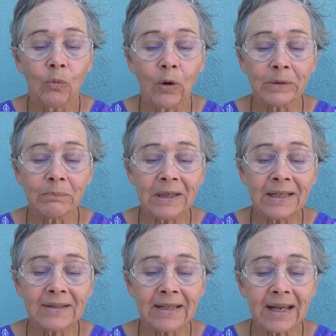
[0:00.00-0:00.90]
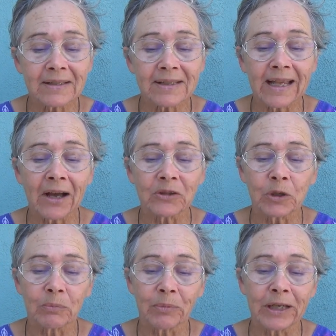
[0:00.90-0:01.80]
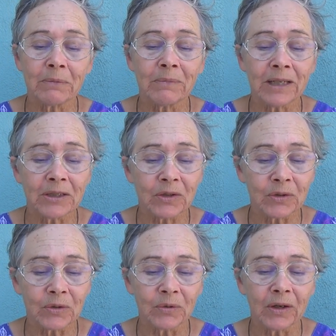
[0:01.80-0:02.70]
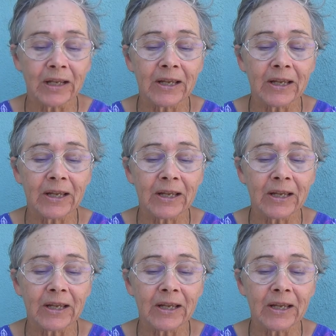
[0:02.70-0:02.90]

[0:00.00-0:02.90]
what means hast thou to bring me to